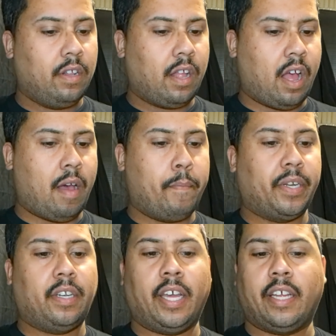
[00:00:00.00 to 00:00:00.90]

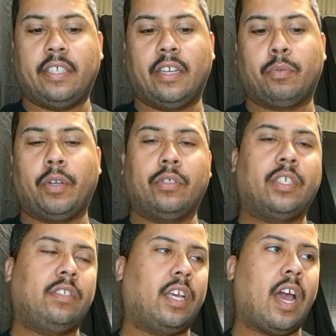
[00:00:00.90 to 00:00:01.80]
But like I said, it's one of those
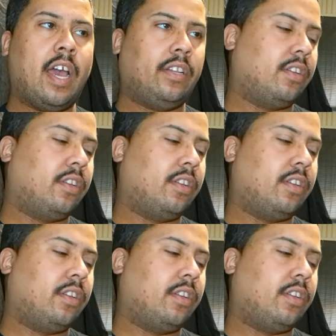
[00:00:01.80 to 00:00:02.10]
things, like I